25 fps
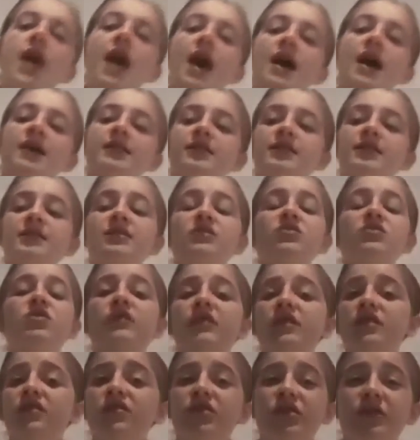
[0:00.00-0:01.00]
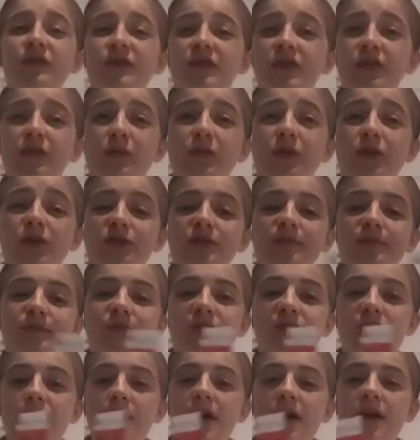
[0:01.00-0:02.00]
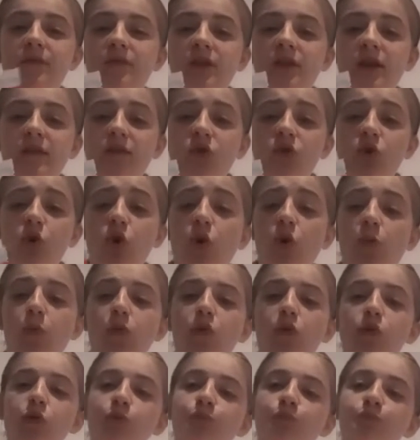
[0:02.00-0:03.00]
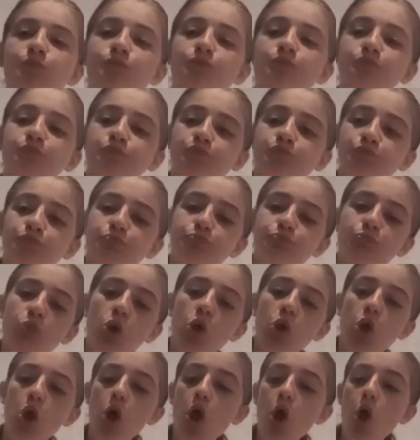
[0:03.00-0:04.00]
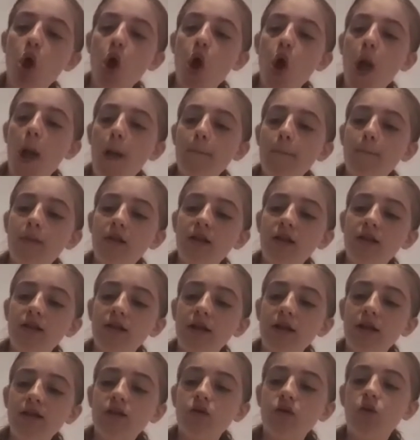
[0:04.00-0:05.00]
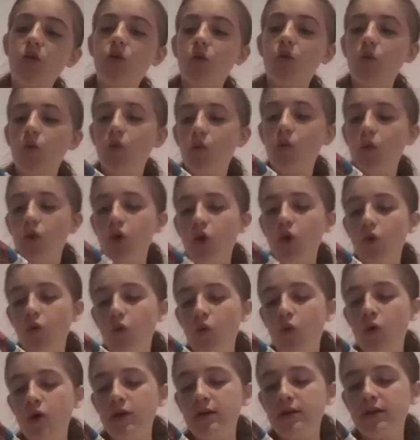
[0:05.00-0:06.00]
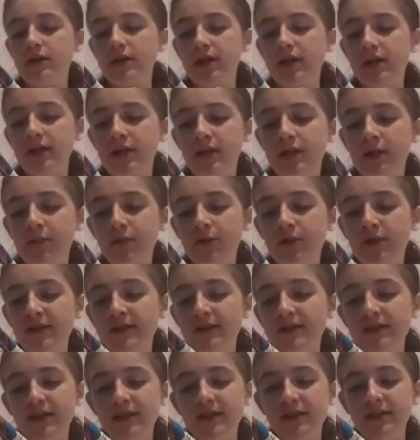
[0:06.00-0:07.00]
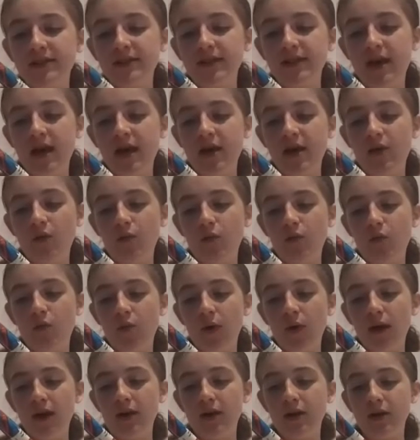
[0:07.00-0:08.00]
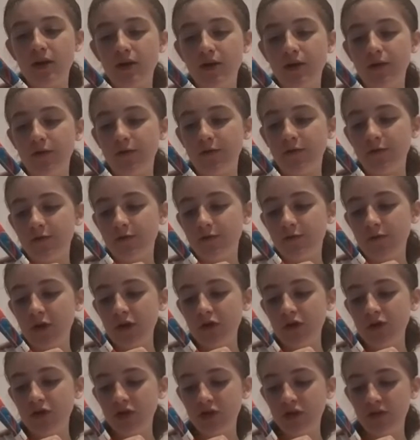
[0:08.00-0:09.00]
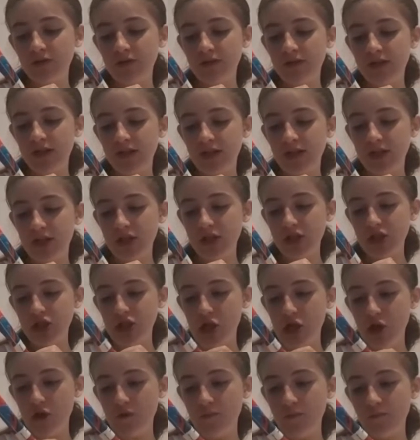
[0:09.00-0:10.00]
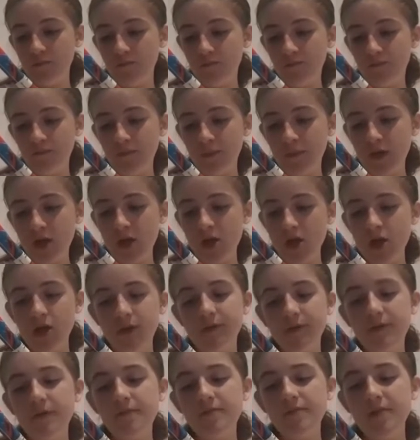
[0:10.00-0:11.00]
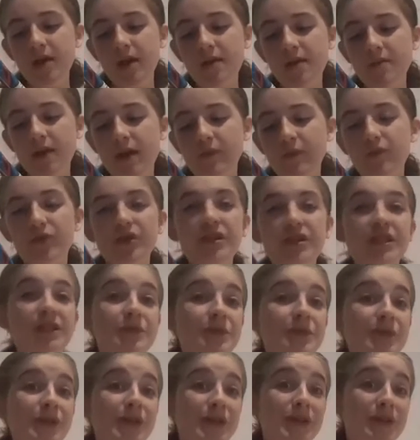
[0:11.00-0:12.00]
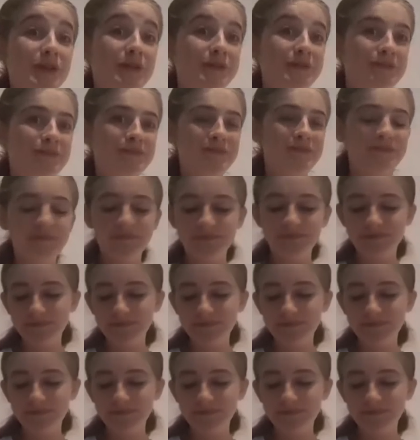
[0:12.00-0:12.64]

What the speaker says: and this is not really going to fill me up, so I might have to have a couple, but this is, what did the princess say when her photos didn't show? Someday my prince will come.